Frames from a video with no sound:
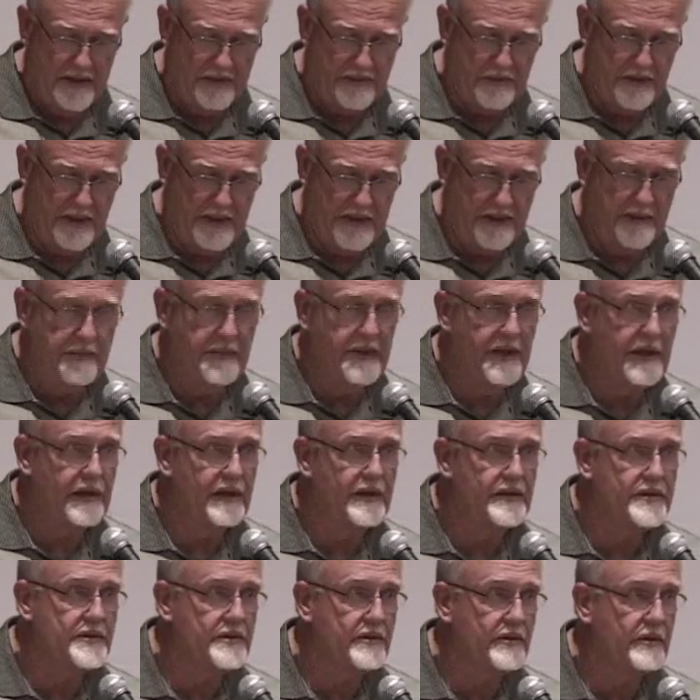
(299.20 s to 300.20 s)
tried to
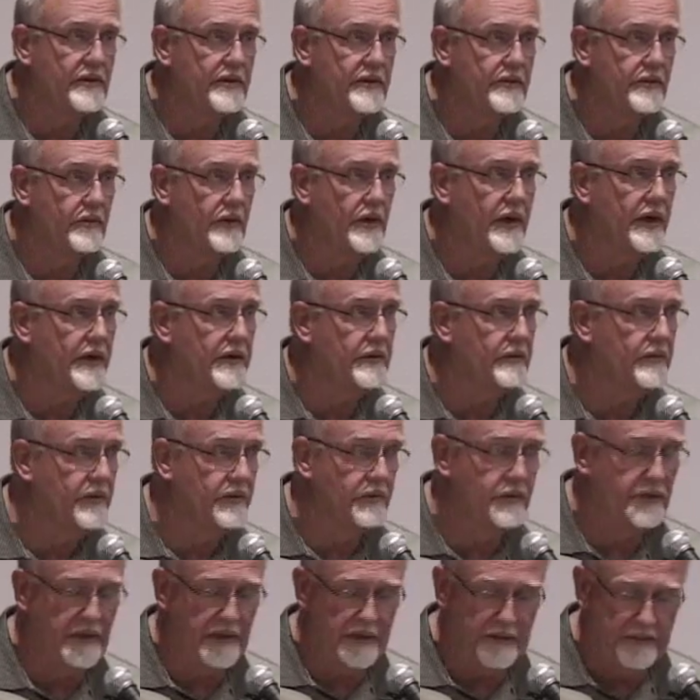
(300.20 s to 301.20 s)
make it so that the water
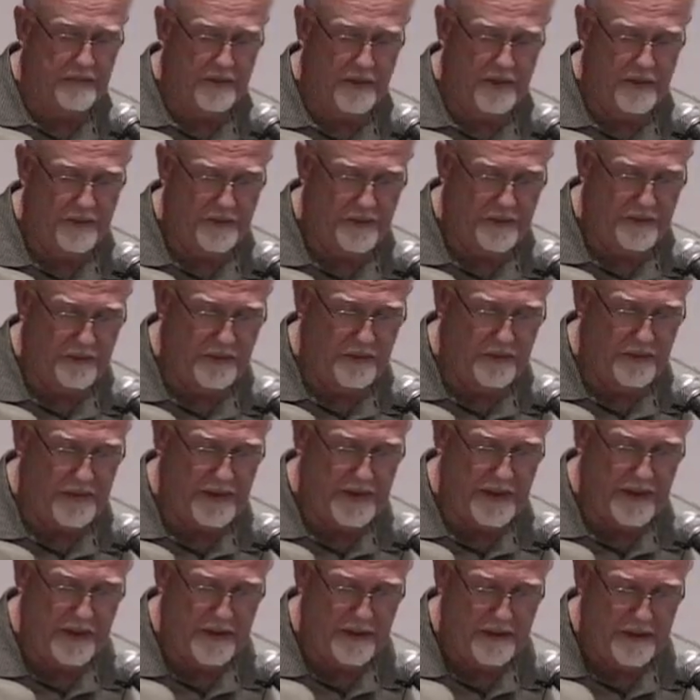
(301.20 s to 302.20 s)
would really flow through
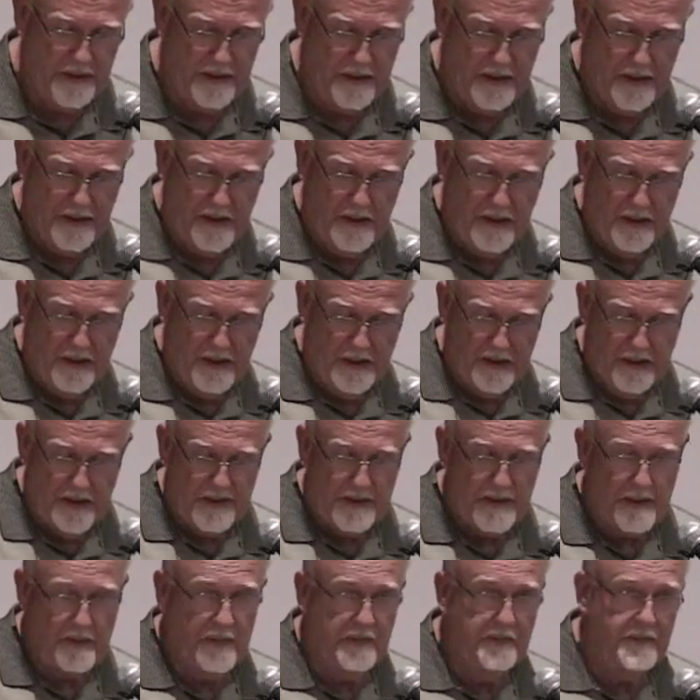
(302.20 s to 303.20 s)
there.
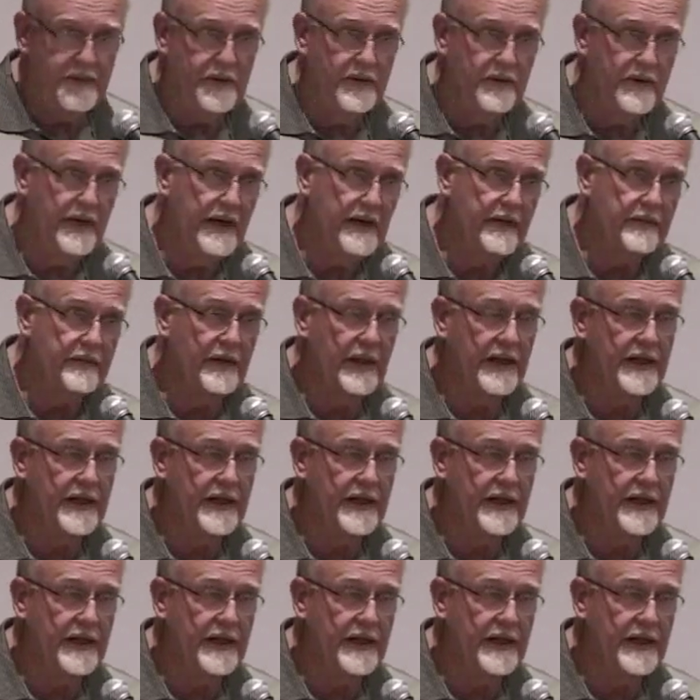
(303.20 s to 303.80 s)
Some of you have